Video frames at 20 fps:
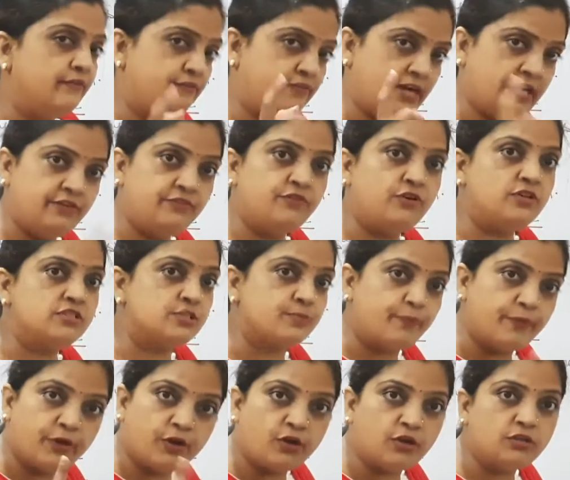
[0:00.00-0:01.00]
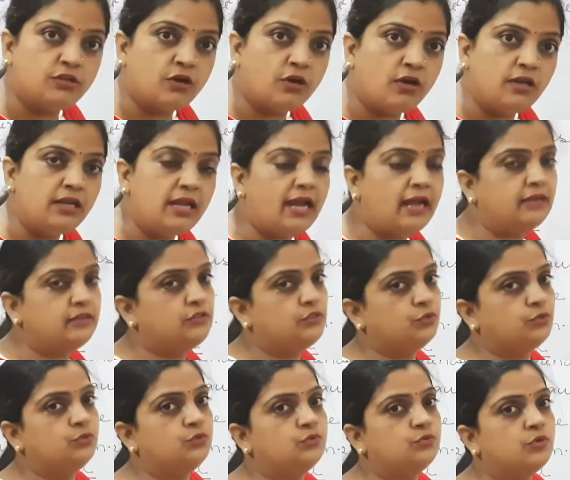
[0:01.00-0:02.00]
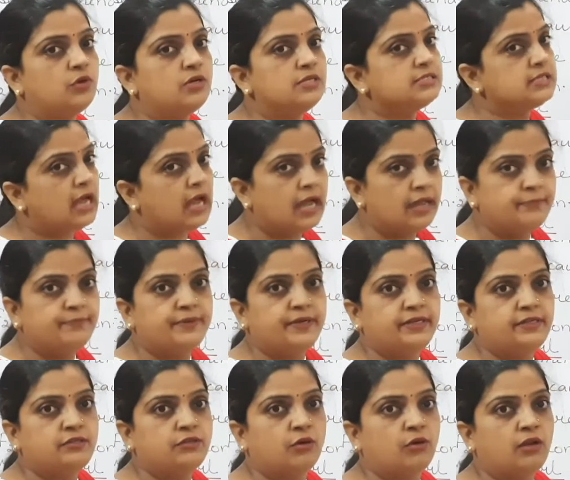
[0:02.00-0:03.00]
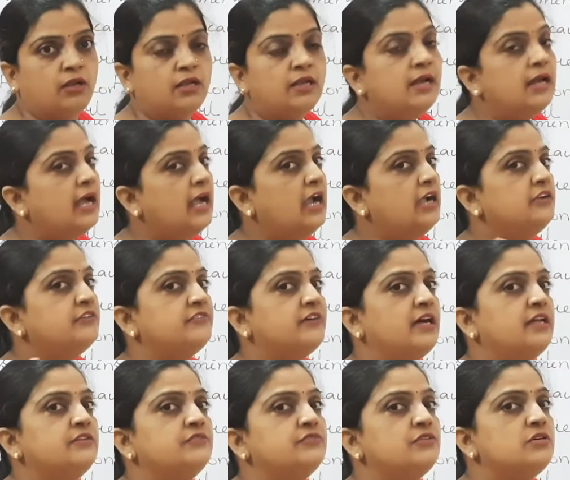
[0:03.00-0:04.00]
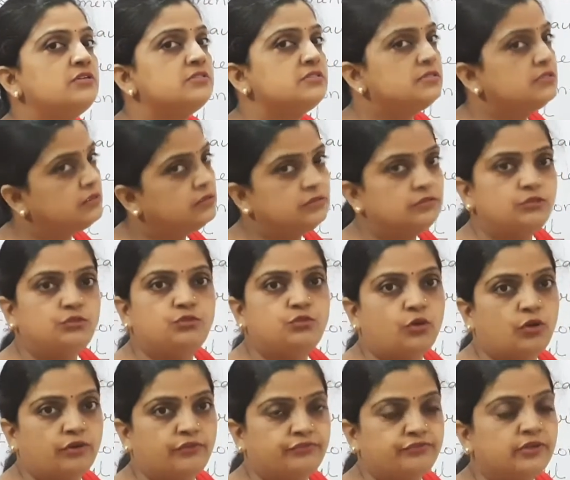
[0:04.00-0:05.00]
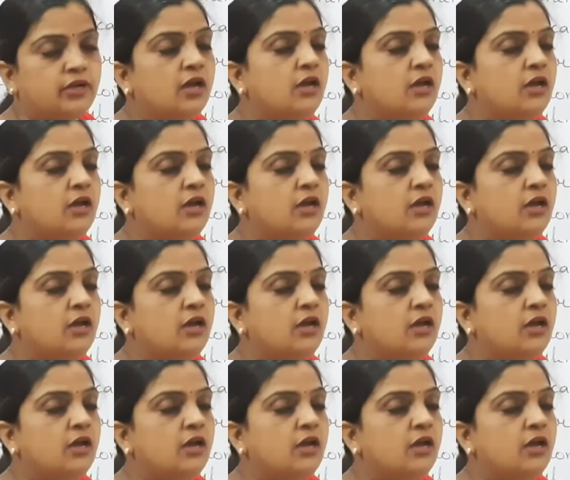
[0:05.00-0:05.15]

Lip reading: One was pure tall and 2 was hybrid tall and 1 was dwarf.